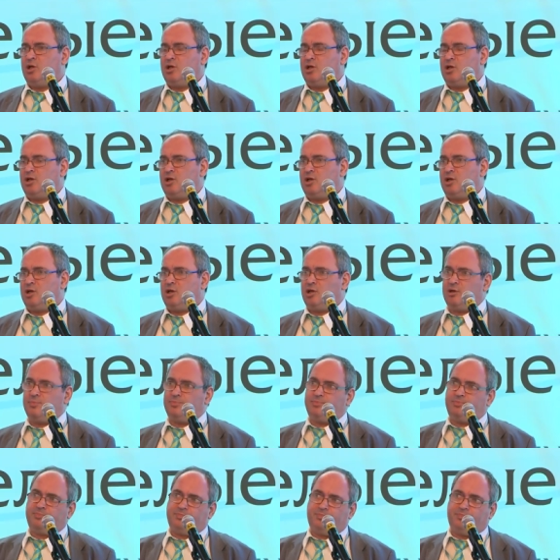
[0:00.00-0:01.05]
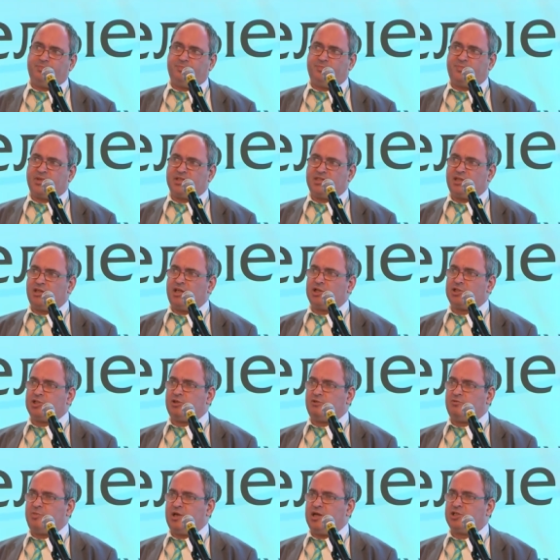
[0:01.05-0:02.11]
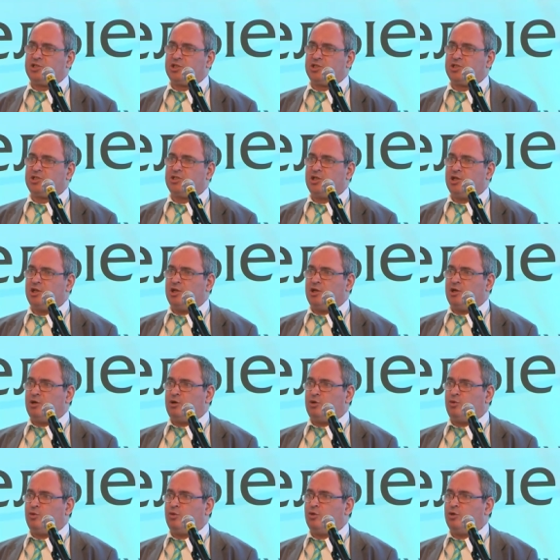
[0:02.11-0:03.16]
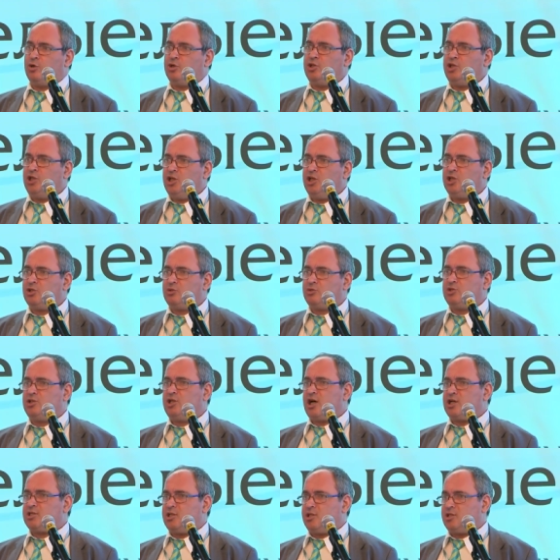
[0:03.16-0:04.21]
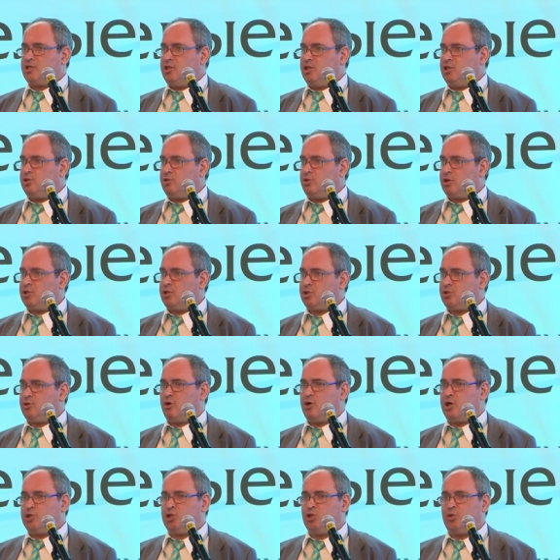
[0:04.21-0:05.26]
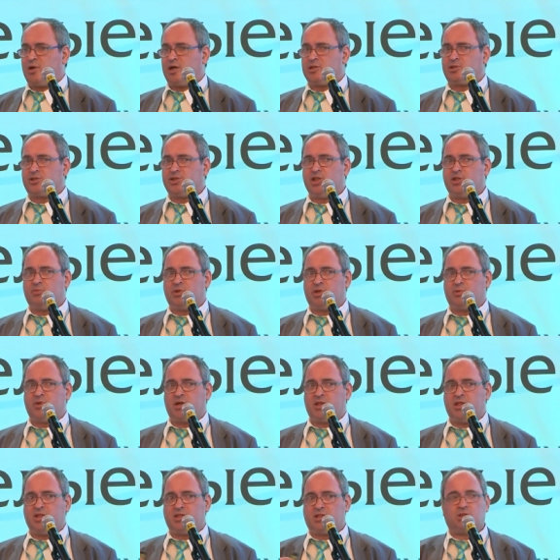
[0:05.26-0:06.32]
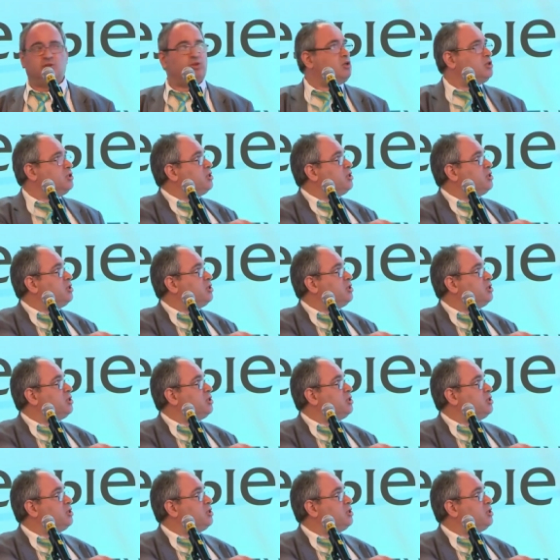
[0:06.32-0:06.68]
uh, selection of patients who need or does not need to undergo adjuvant treatment, but this is not